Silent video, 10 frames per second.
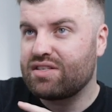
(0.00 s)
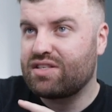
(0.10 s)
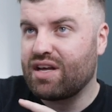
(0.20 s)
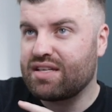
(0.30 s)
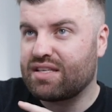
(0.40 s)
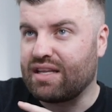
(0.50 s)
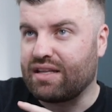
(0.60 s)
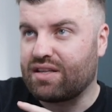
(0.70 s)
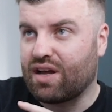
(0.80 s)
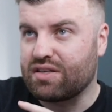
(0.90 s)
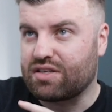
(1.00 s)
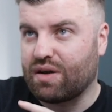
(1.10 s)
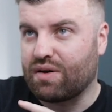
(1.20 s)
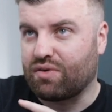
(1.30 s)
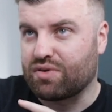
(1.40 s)
certainly does
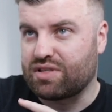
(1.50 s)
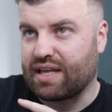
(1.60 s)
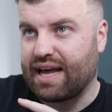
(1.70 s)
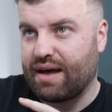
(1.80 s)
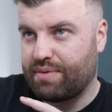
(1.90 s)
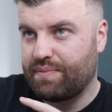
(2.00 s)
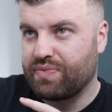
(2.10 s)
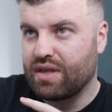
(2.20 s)
go across the gap.